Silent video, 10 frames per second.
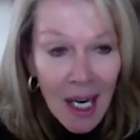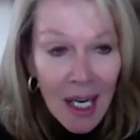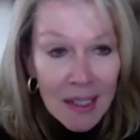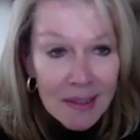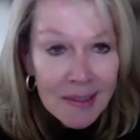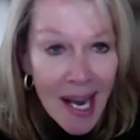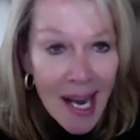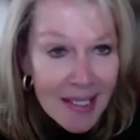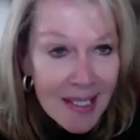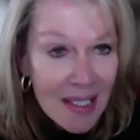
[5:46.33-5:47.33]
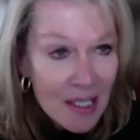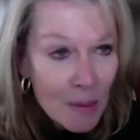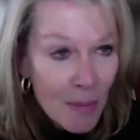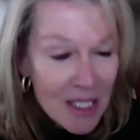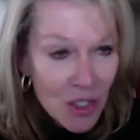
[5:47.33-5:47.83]
uh, last
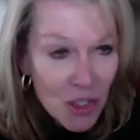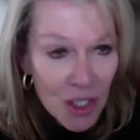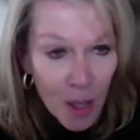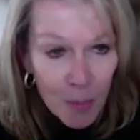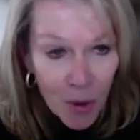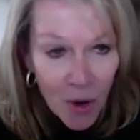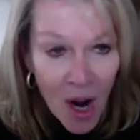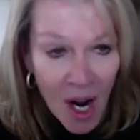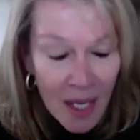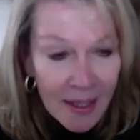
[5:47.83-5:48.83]
semester abroad.